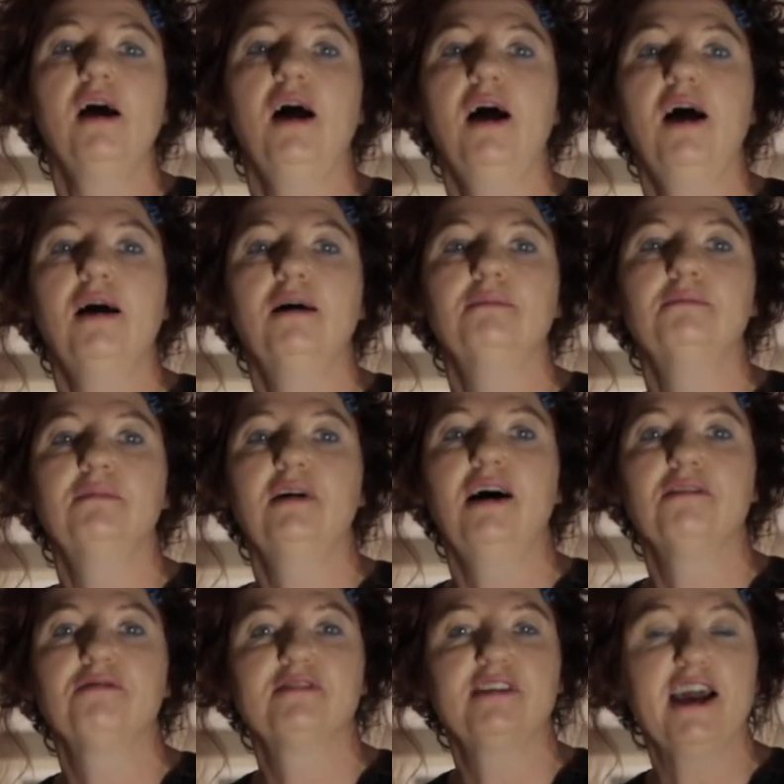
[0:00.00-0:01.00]
Um,
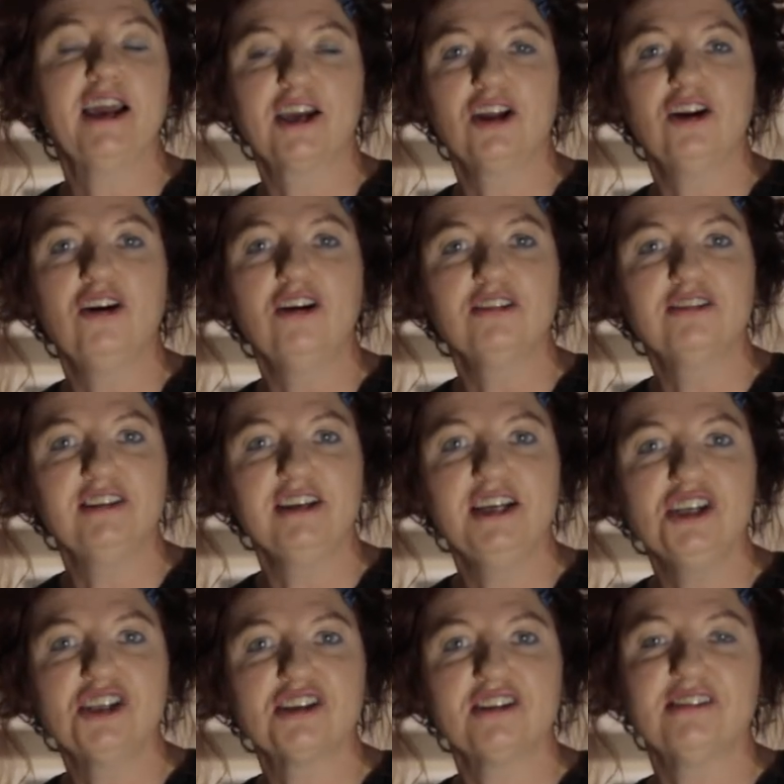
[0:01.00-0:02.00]
I've taken old
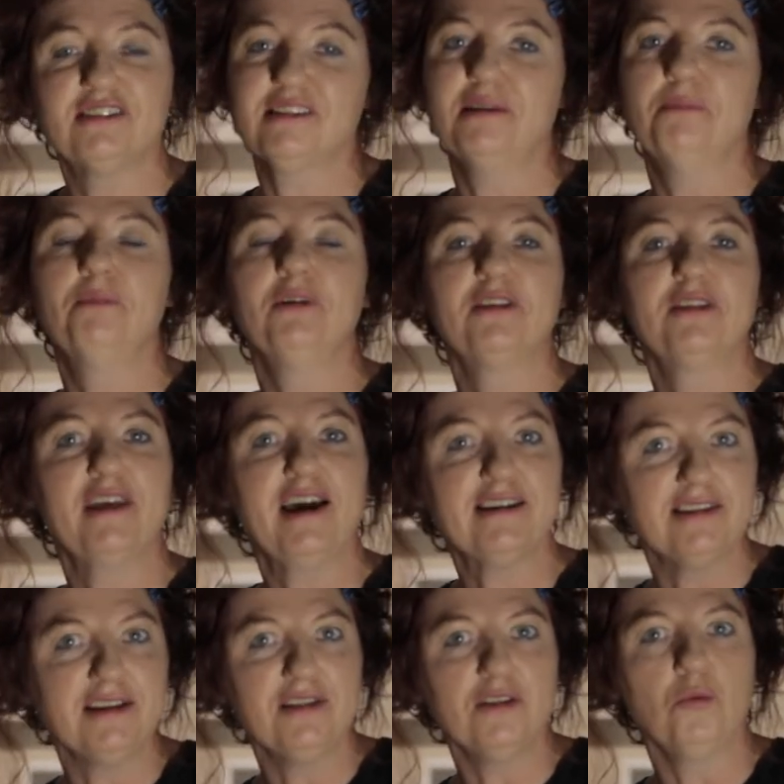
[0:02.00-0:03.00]
t-shirts and put
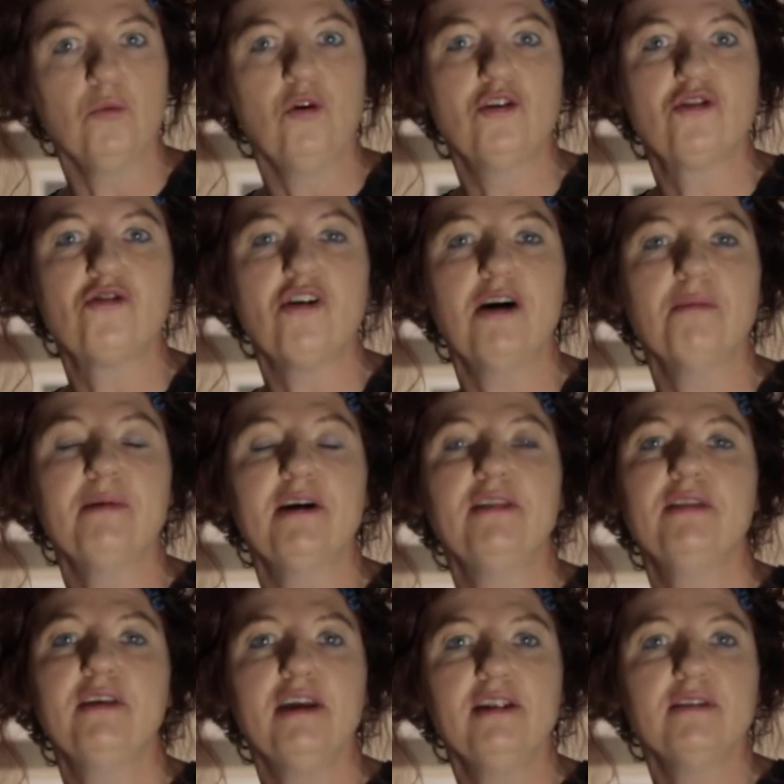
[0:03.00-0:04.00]
that in the wardrobe
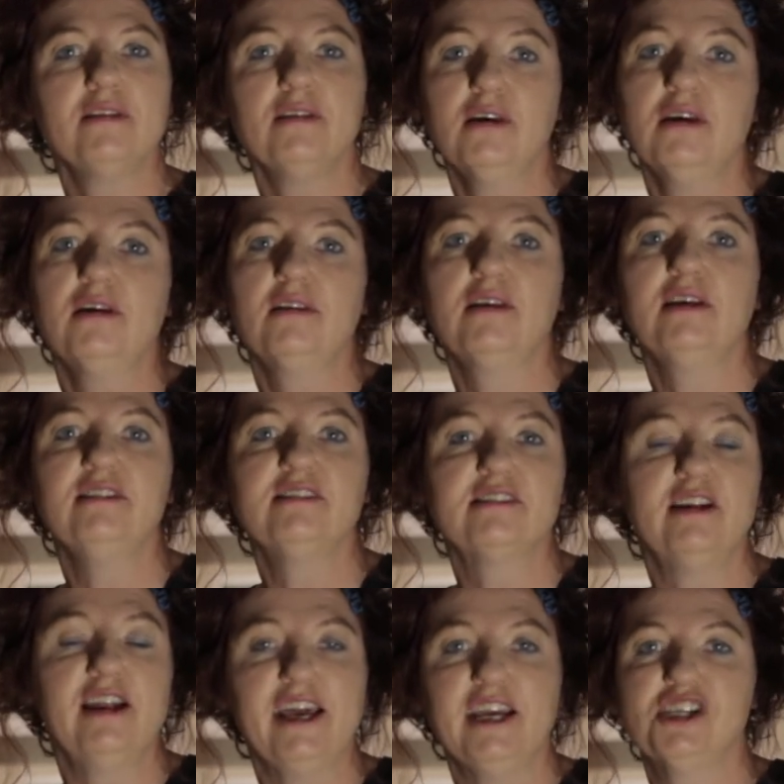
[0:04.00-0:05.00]
and then the
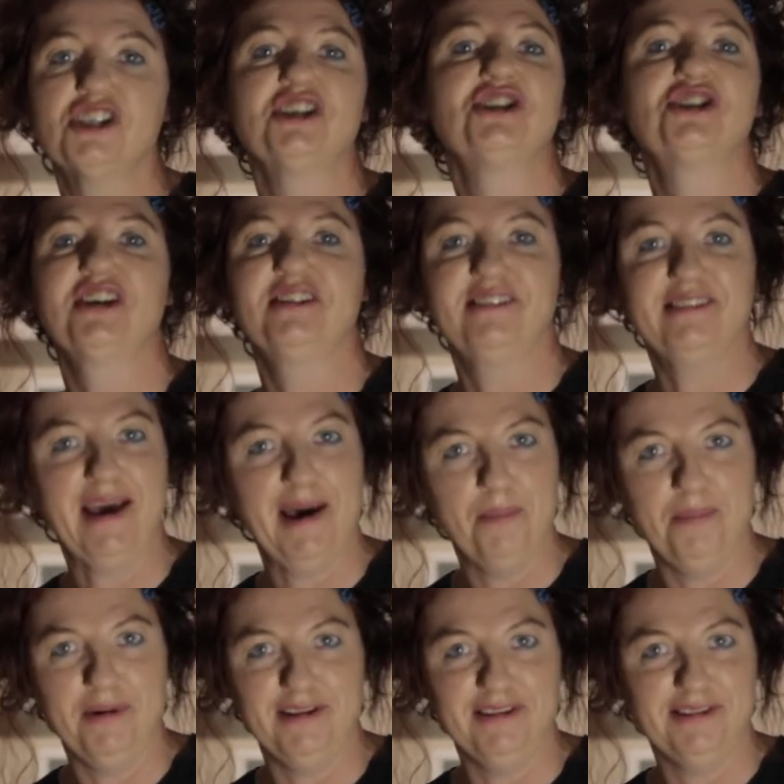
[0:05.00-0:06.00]
installation just
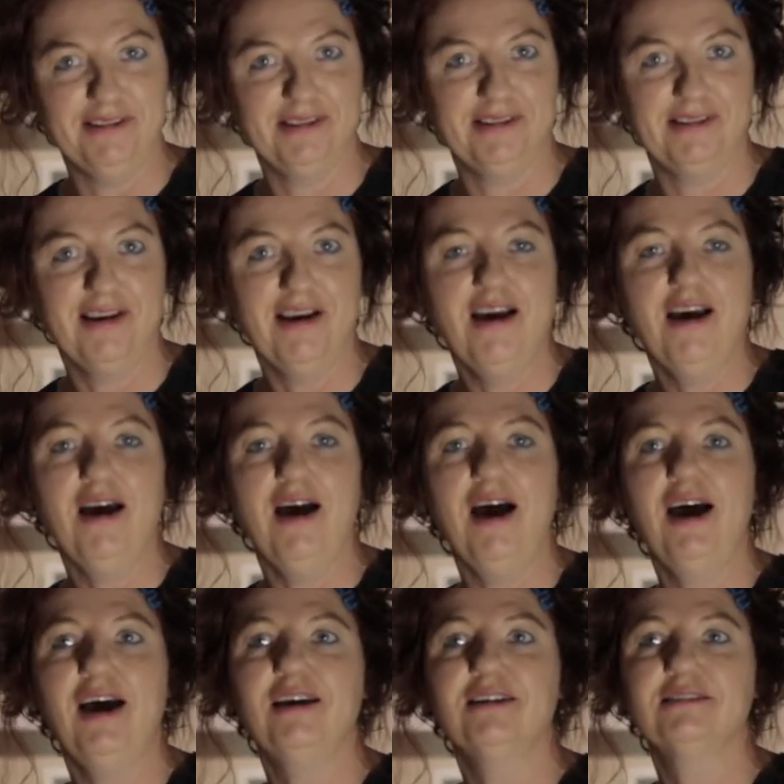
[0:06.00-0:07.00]
happens.
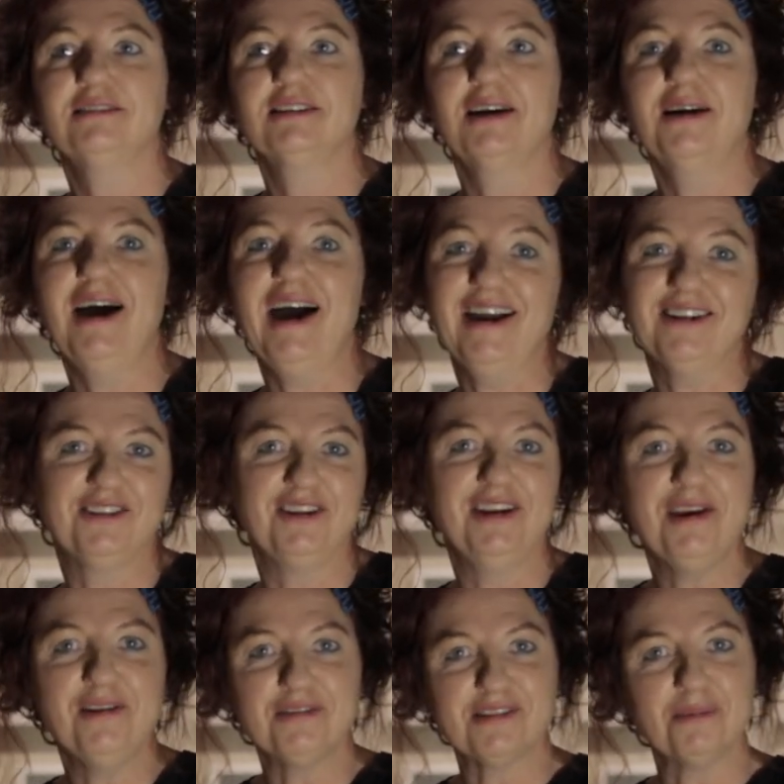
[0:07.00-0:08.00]
And uh, I had to
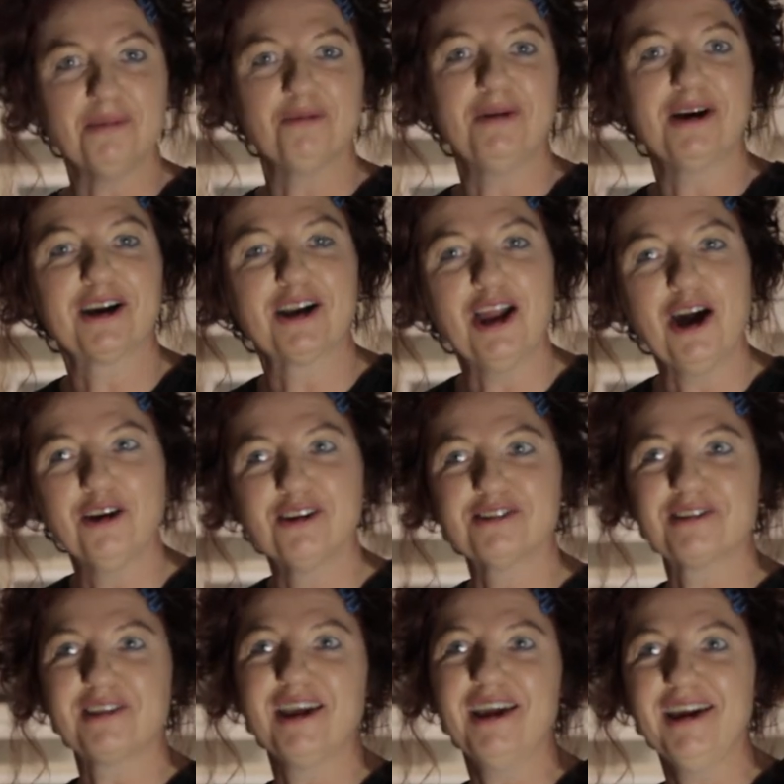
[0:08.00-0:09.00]
leave some of my
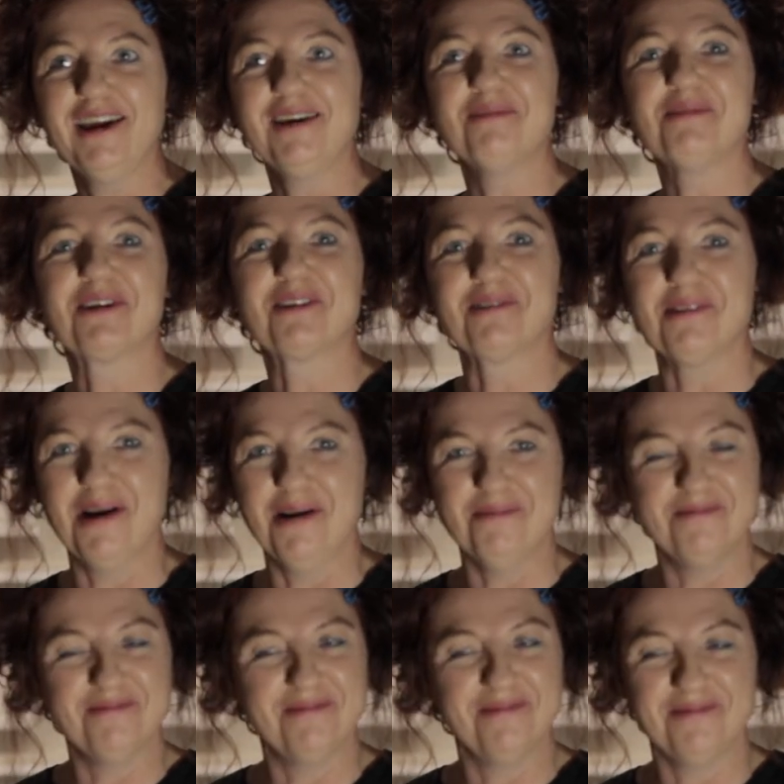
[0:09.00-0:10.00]
clothes there
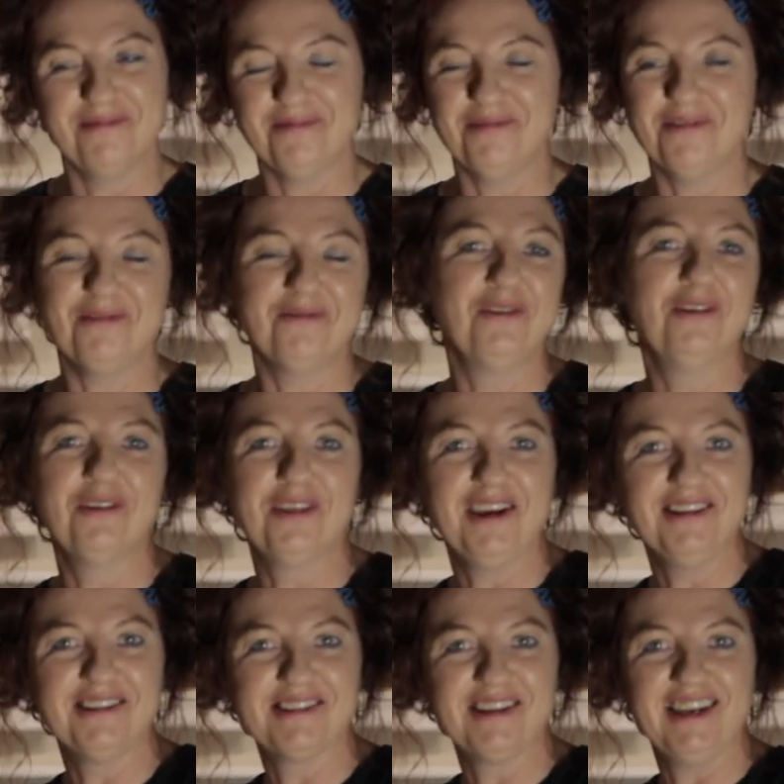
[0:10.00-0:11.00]
um, for the
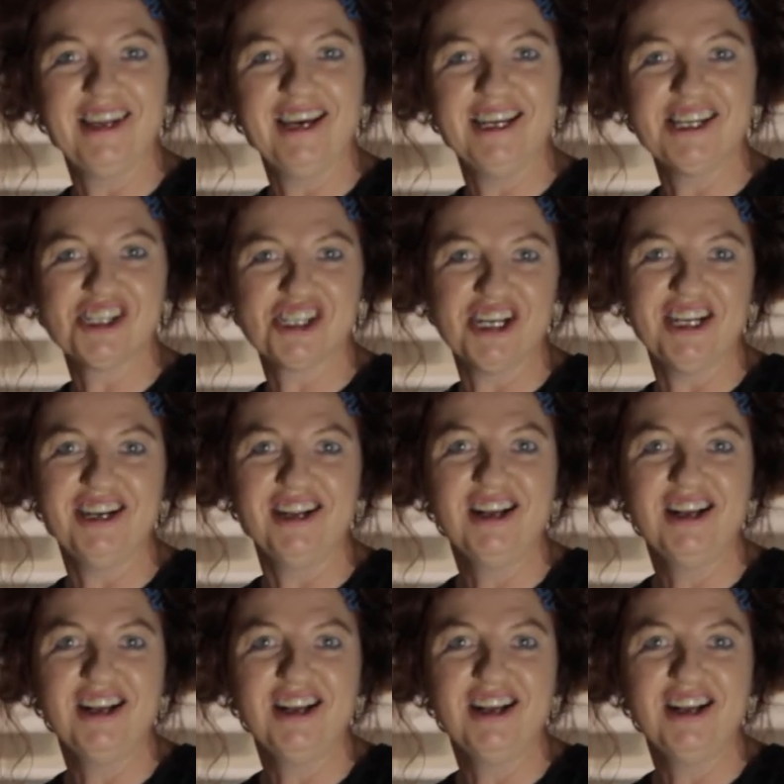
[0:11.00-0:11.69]
installation.